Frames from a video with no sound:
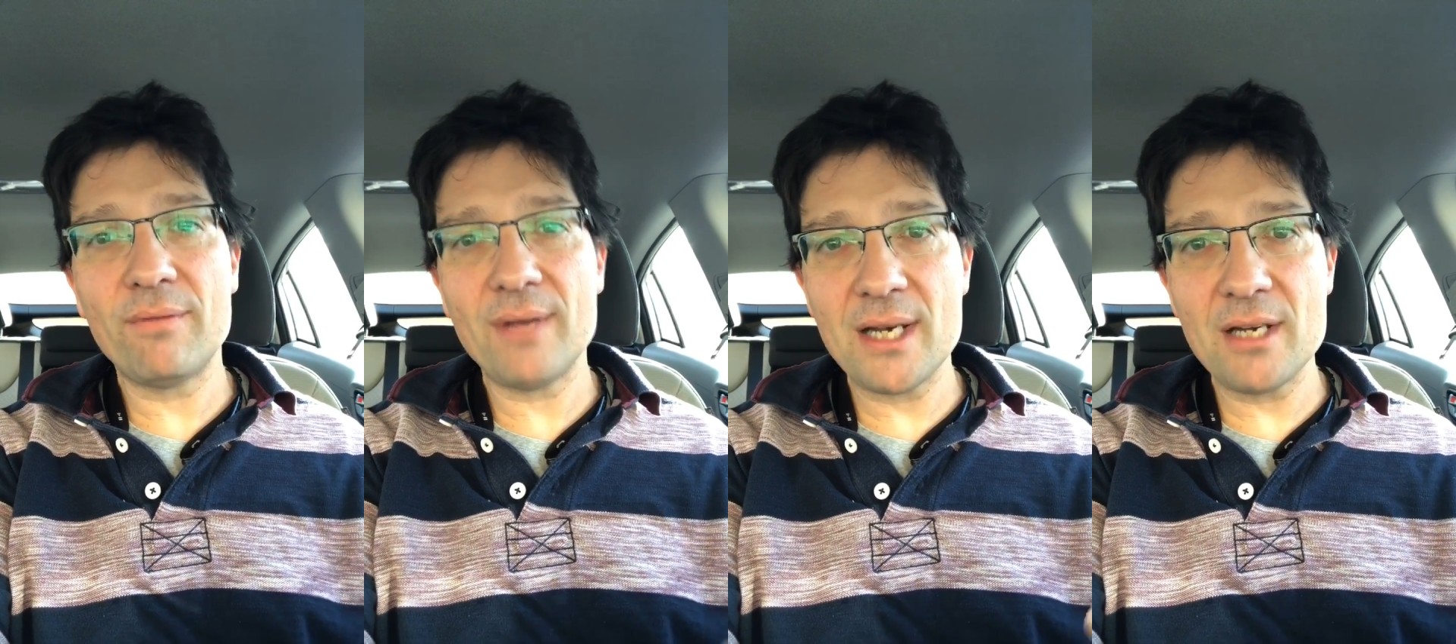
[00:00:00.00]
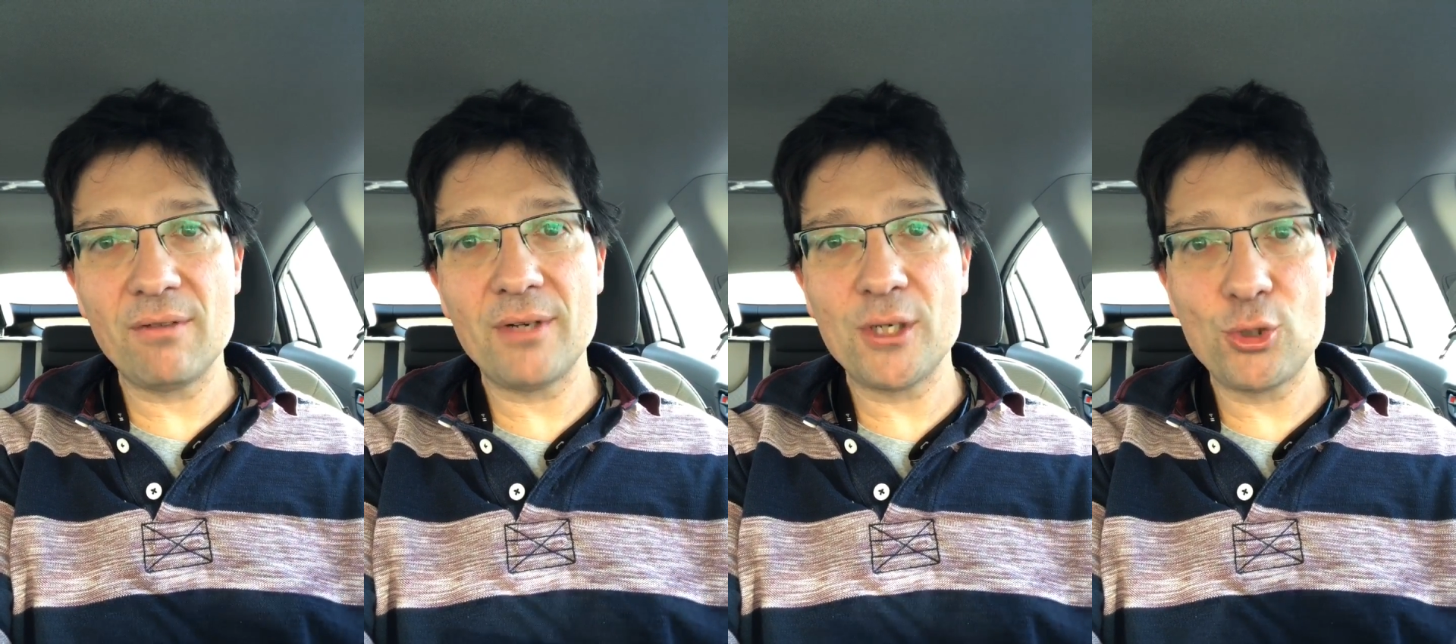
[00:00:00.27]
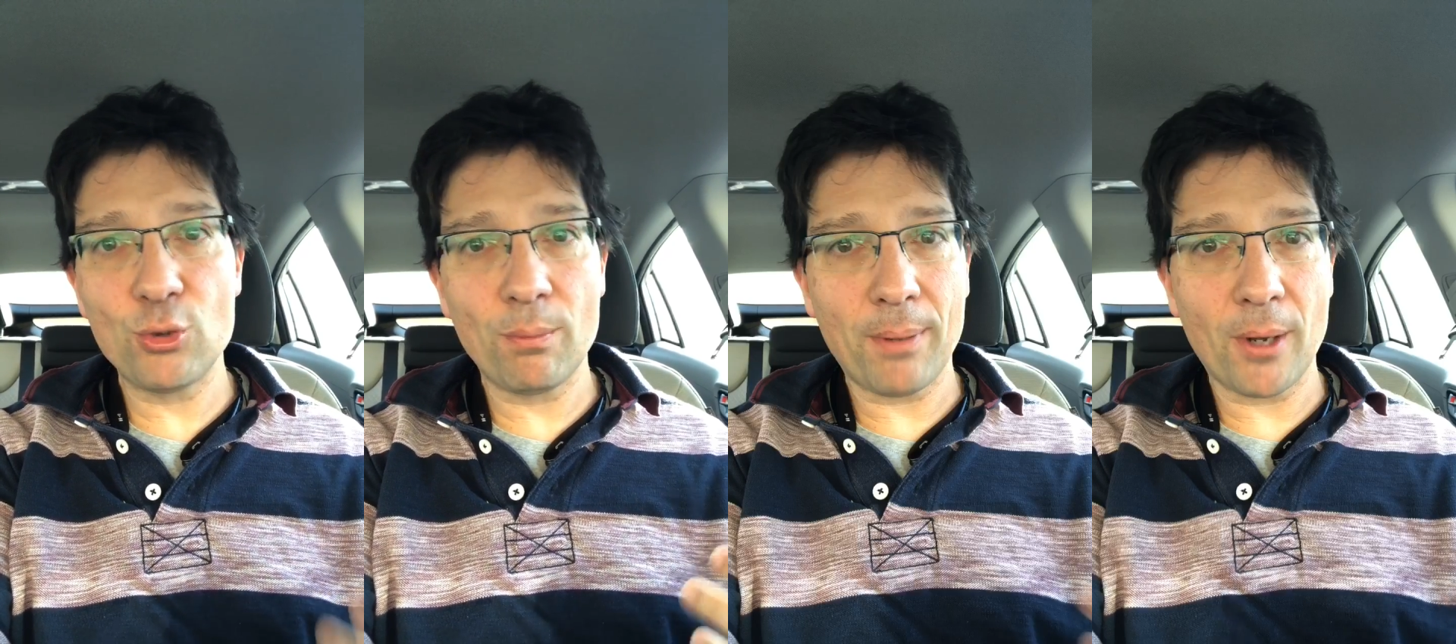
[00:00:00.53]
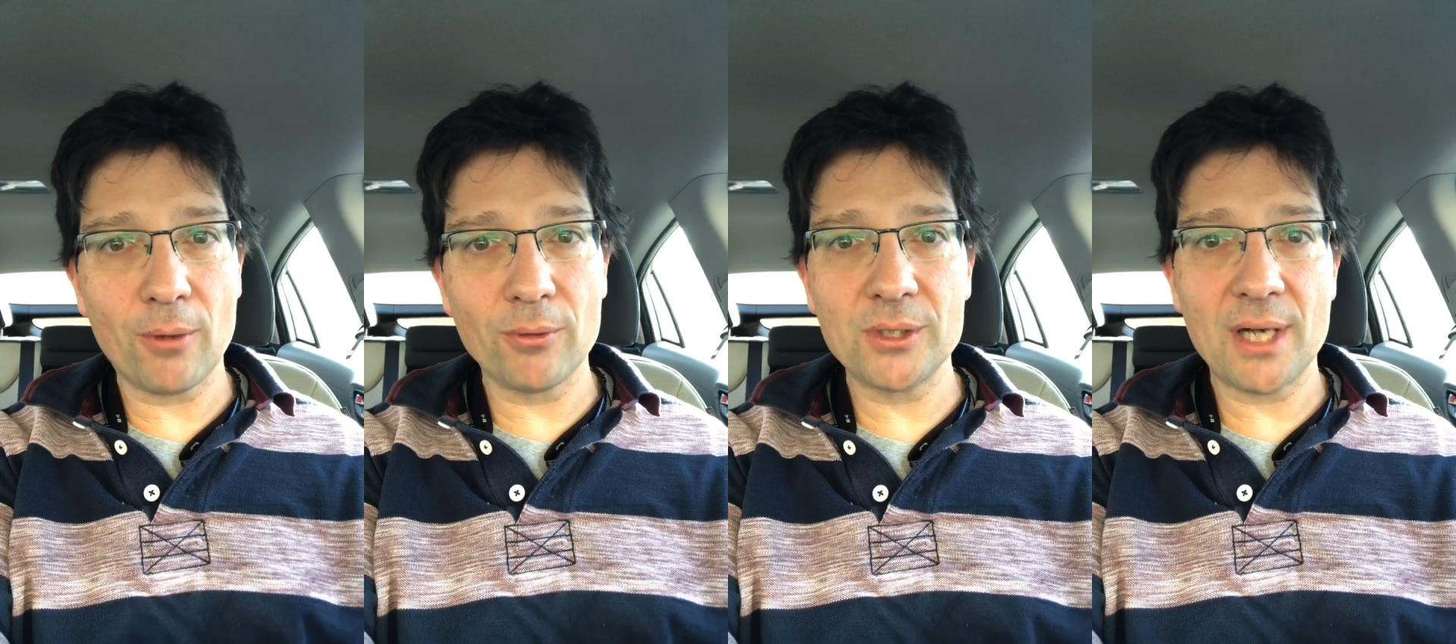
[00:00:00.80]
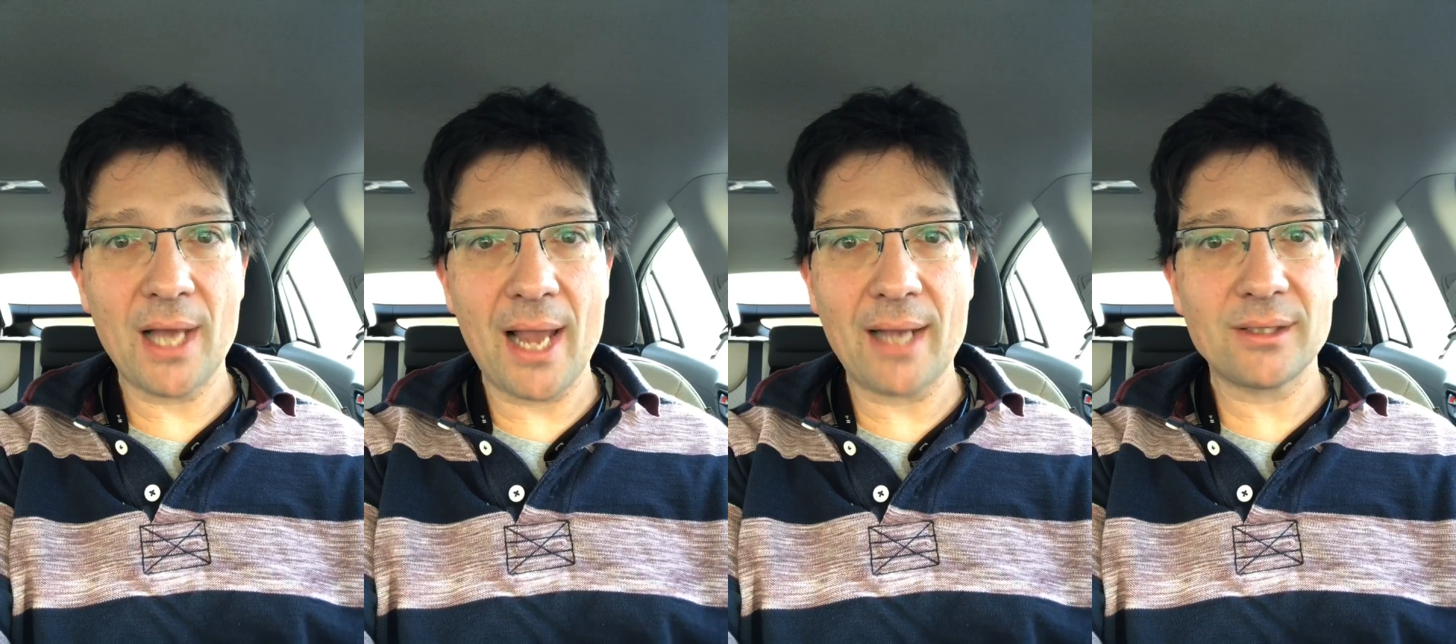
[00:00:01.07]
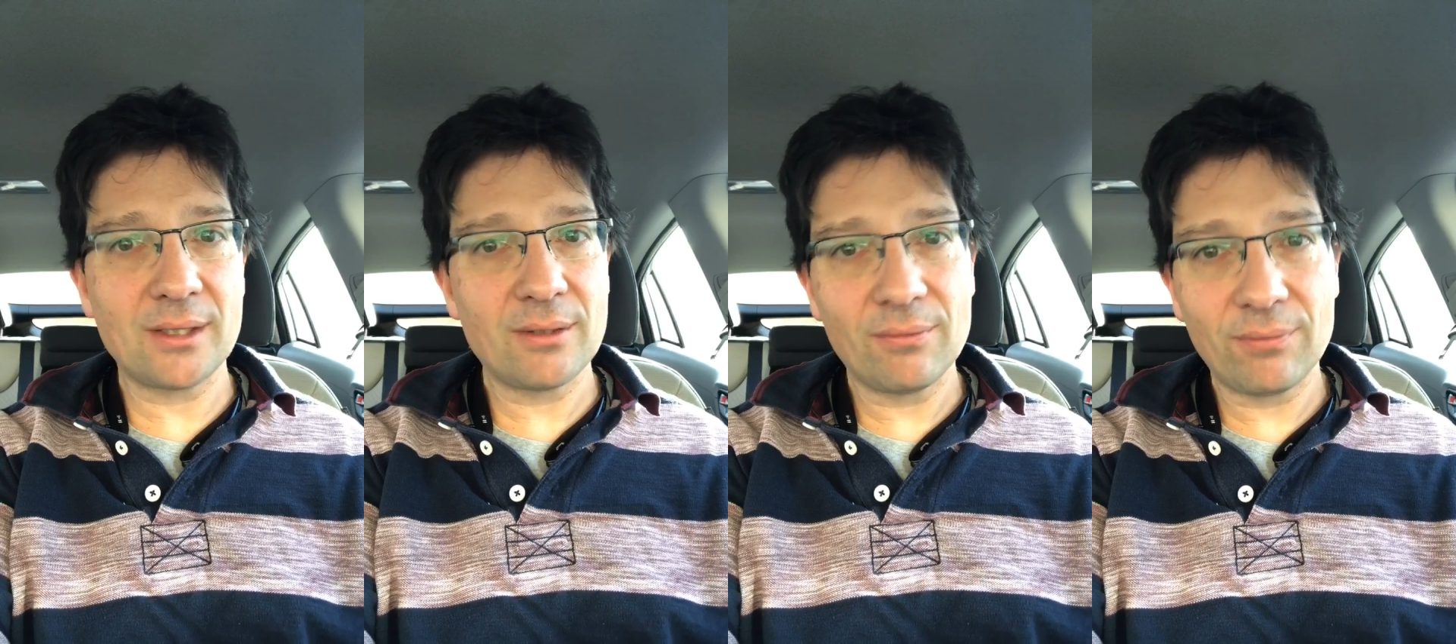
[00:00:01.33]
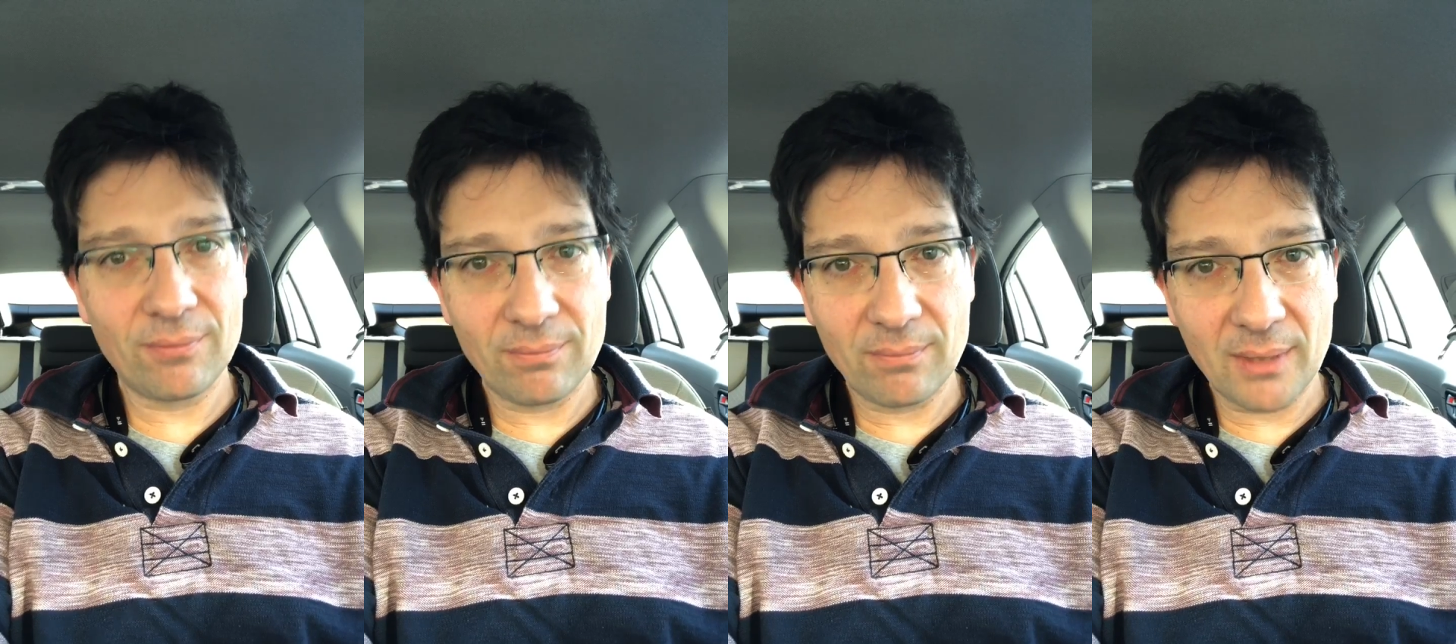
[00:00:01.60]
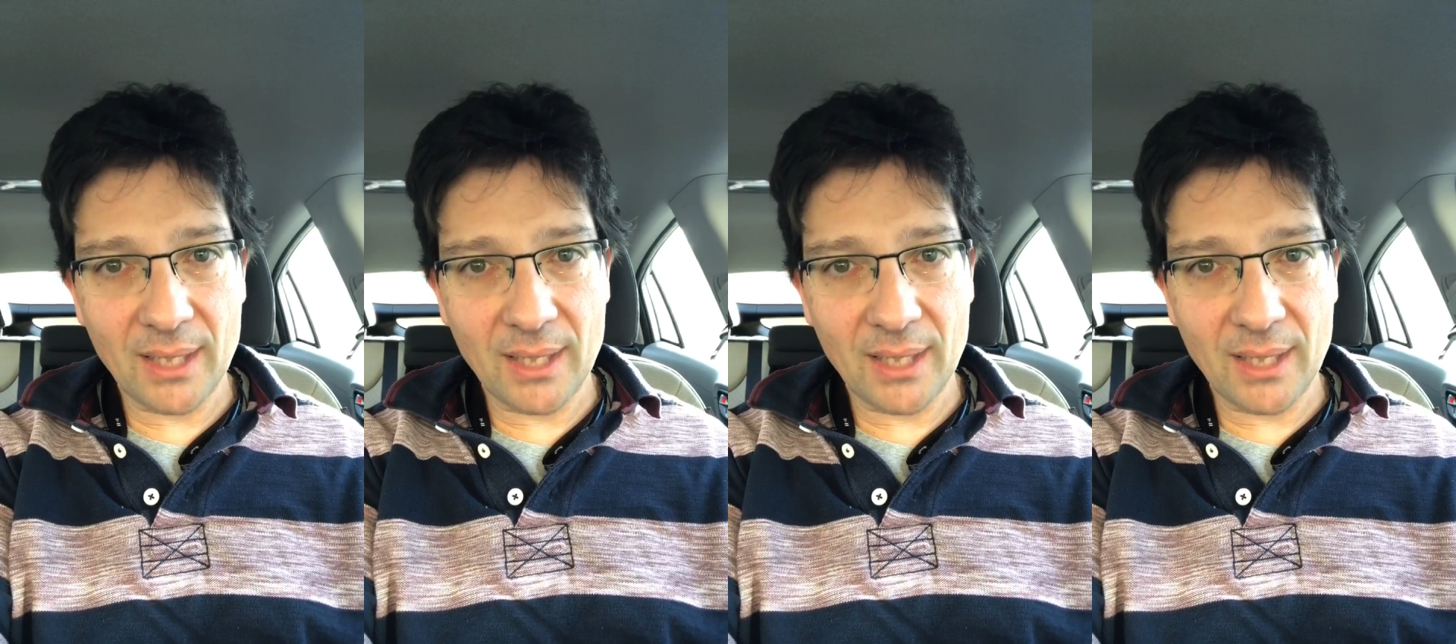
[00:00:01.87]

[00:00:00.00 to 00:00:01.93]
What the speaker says: of individual Poles in acts of